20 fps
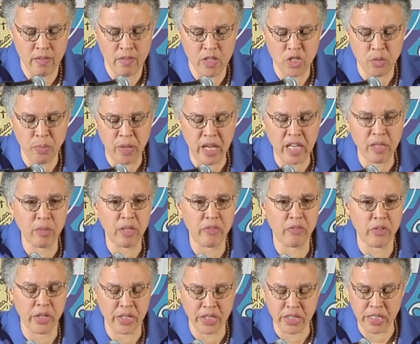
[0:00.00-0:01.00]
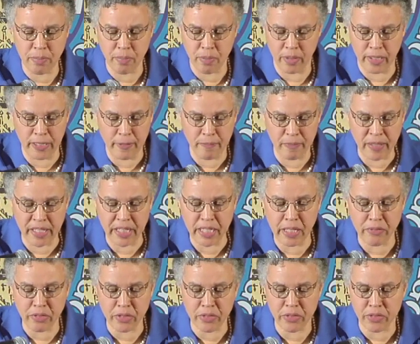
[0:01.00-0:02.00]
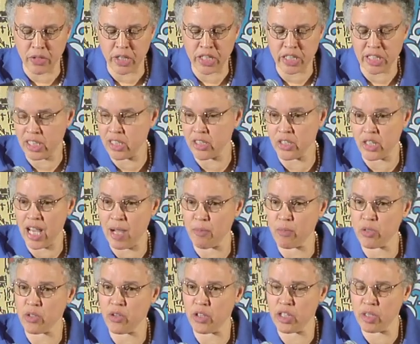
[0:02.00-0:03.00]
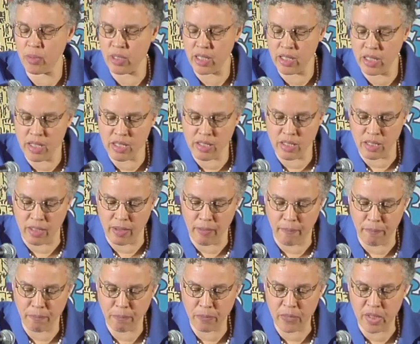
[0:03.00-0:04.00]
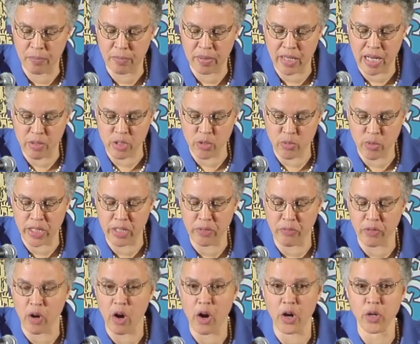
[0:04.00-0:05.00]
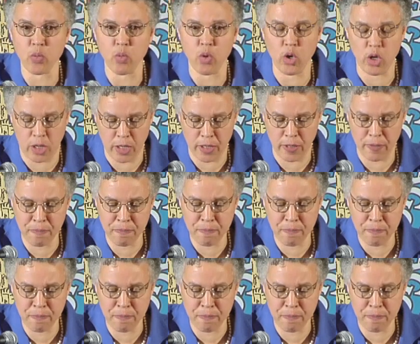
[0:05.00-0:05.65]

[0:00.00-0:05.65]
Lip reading: This pained me very deeply. I never thought the job was going to be easy, but I was ready for hard work.